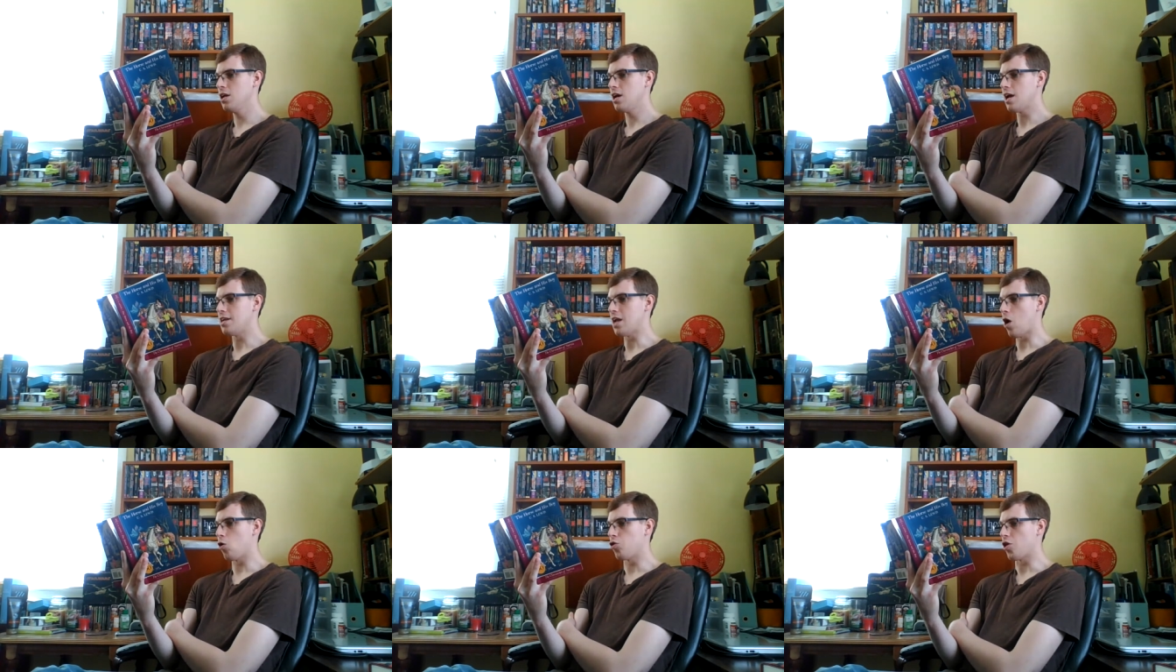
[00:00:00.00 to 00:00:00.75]
and
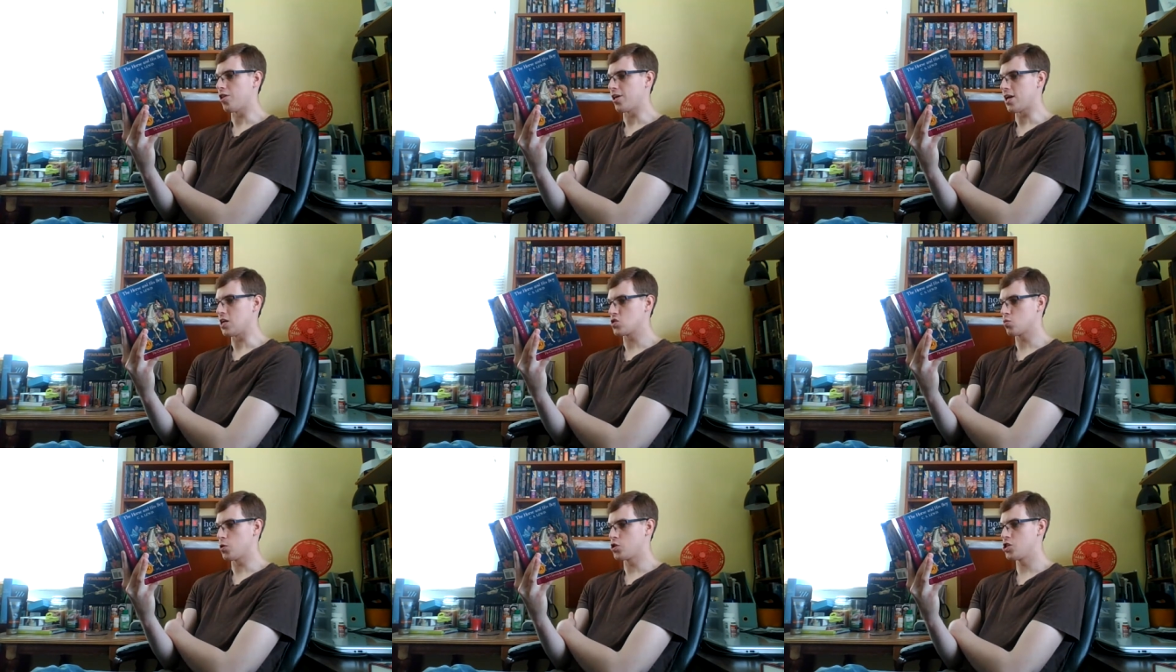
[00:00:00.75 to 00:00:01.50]
now that the
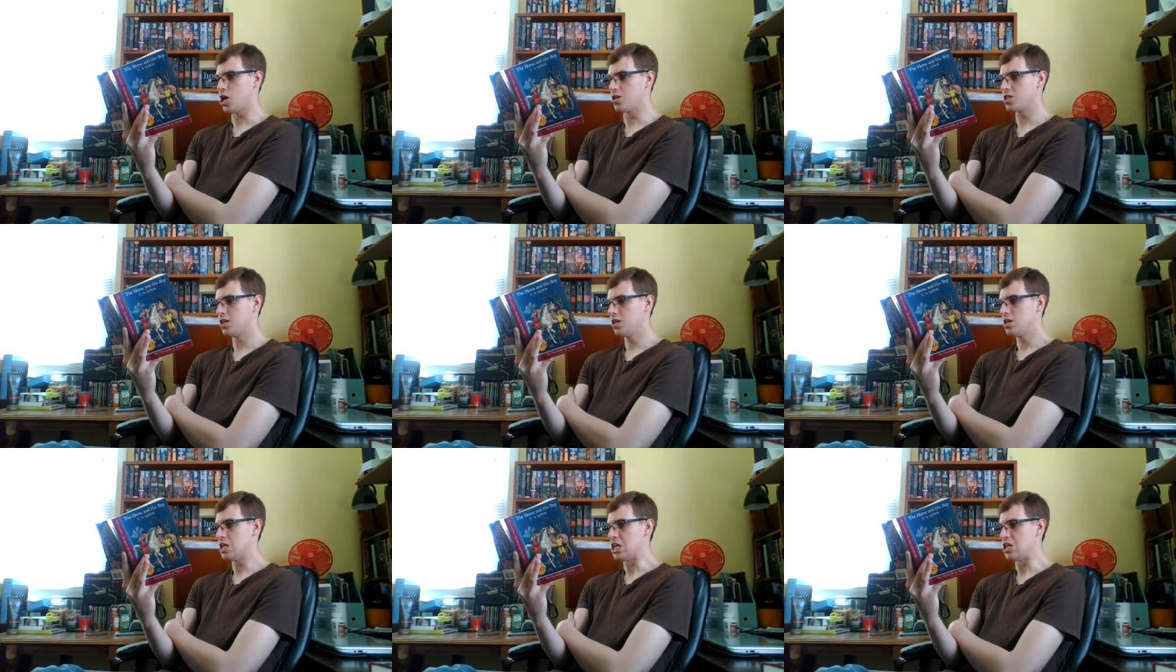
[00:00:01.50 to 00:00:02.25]
gates were shut,
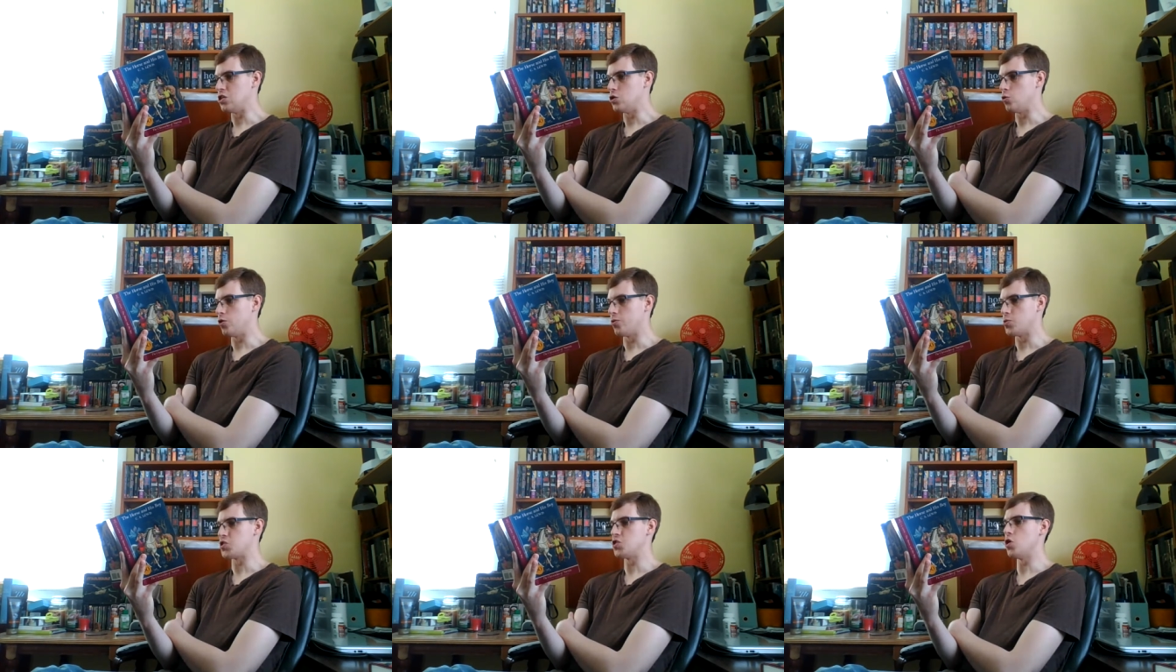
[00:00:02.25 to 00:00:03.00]
he knew there
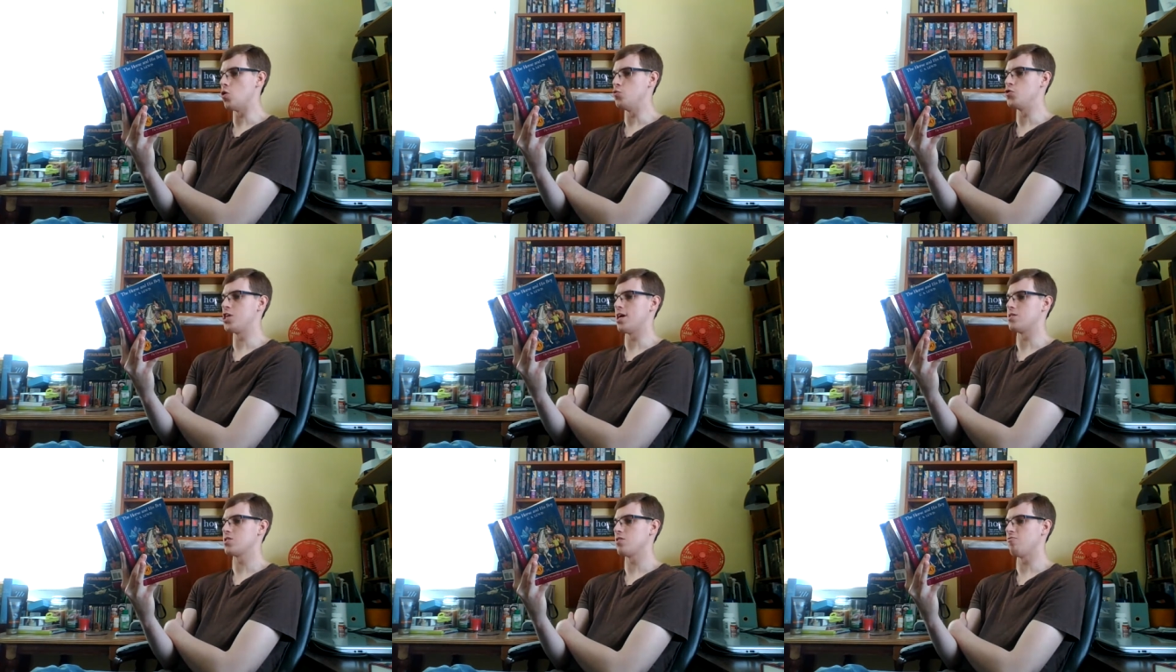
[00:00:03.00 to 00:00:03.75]
was no
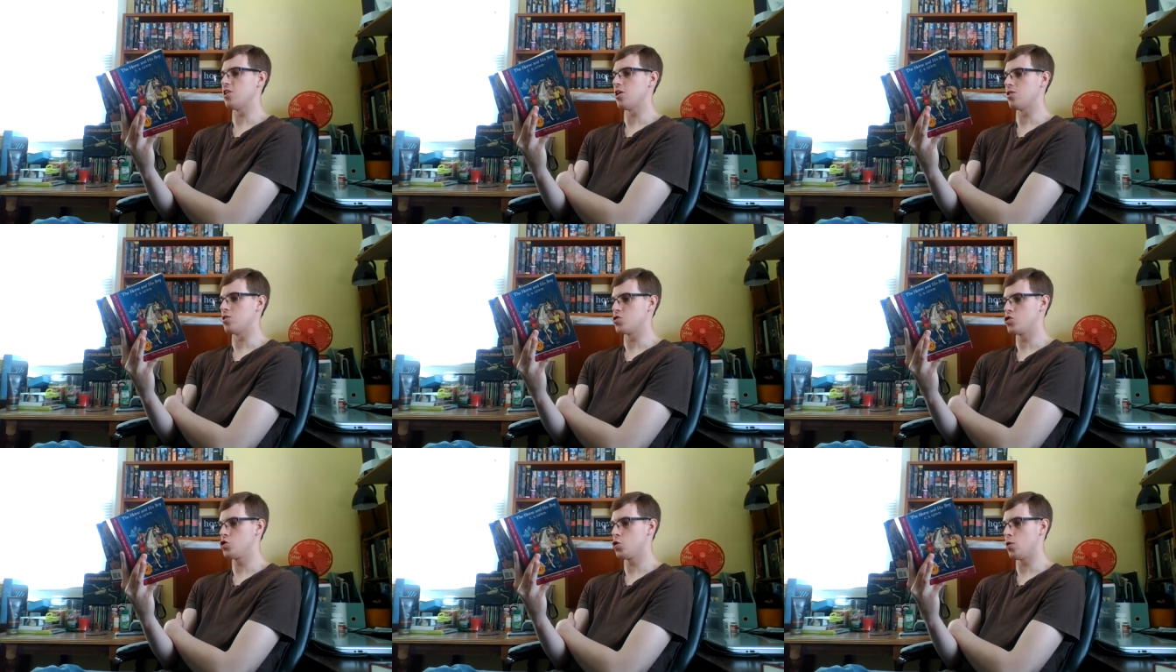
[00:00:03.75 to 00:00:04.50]
chance of the
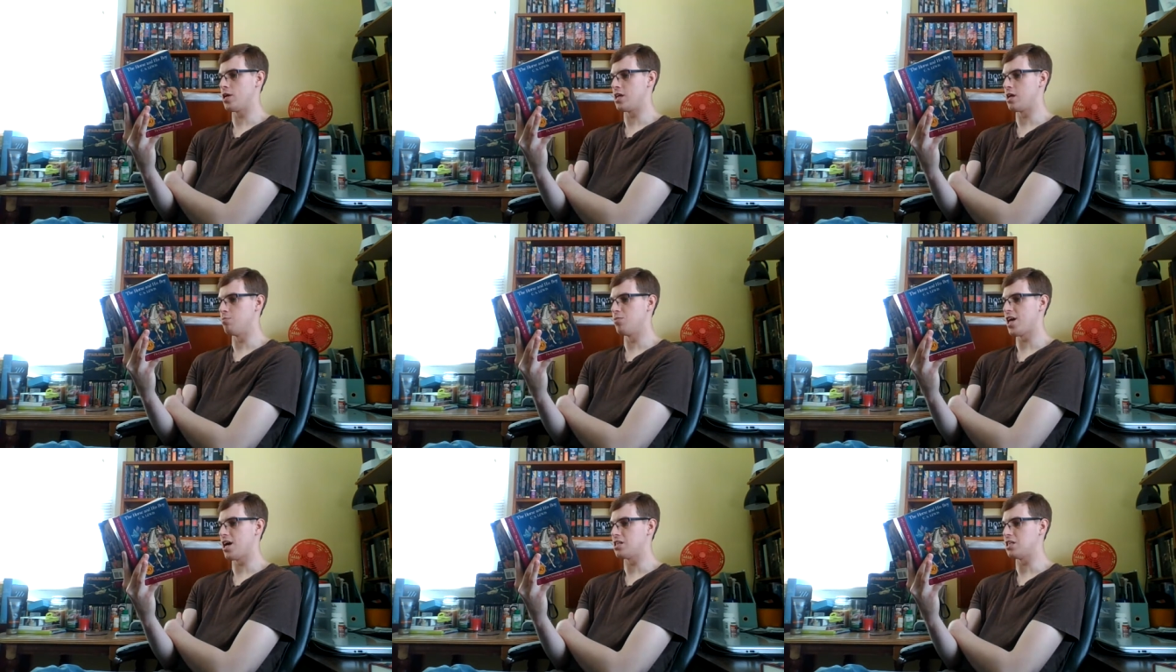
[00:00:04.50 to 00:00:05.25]
others joining him
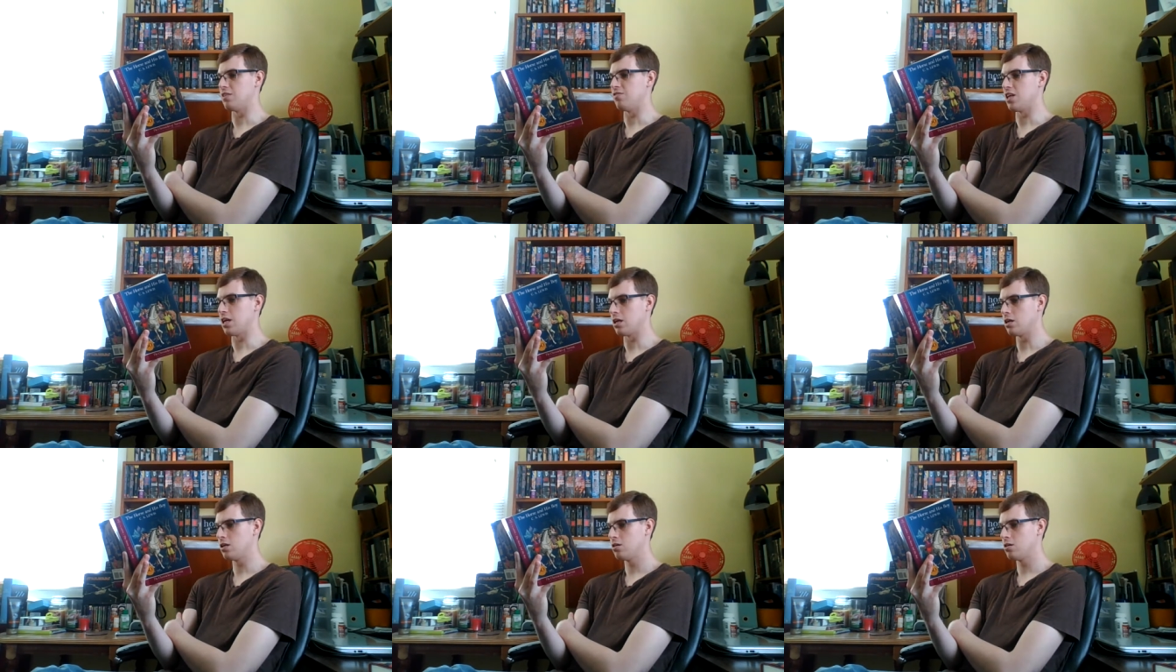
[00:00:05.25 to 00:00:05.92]
that evening.